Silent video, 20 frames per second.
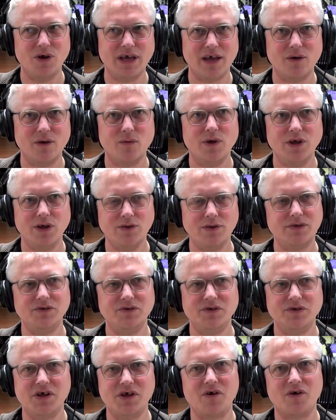and miserable
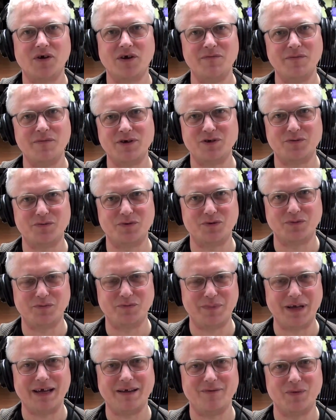bit with your
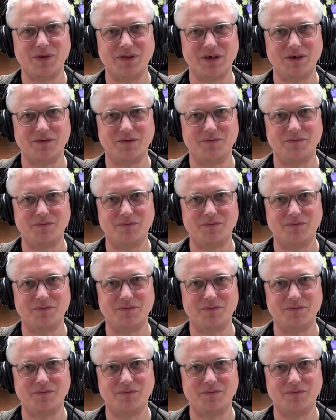vocals,